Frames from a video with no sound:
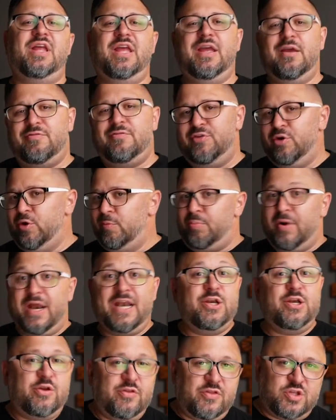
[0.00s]
If you're
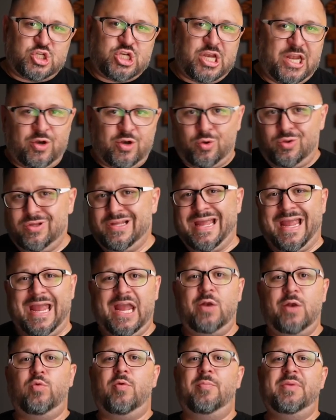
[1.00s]
brand new to the channel
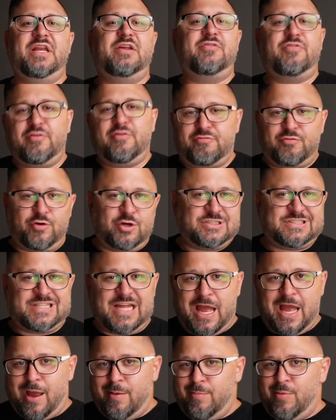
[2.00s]
and we're meeting for the first
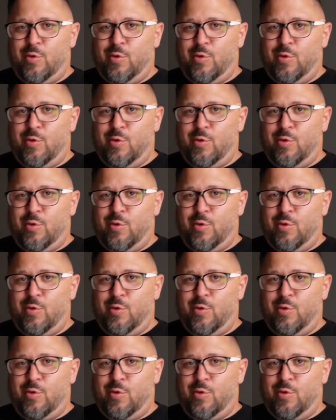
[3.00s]
time,